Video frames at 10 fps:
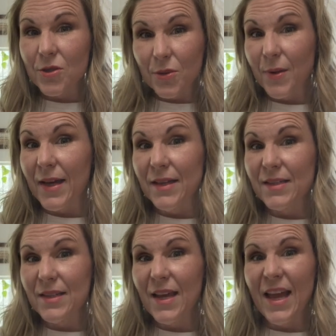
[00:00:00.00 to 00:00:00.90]
through
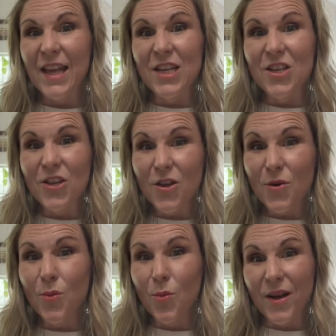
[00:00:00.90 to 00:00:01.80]
it, and
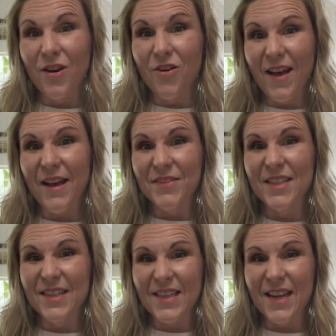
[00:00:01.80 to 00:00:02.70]
you will have
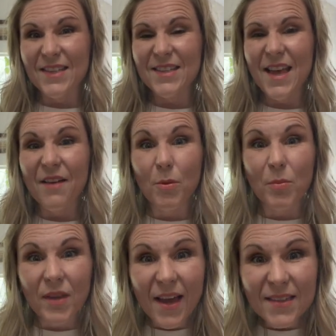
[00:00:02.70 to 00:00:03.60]
success. Have a
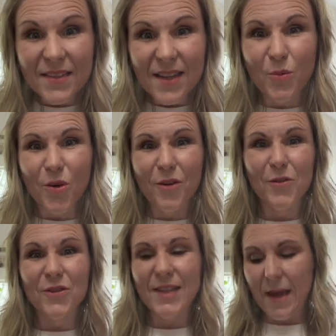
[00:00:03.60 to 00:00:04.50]
blessed and
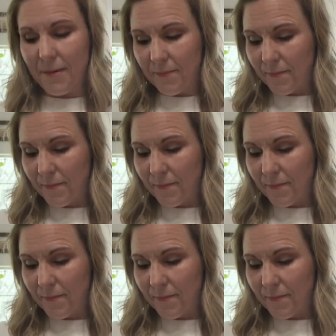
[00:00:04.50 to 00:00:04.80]
wonderful day.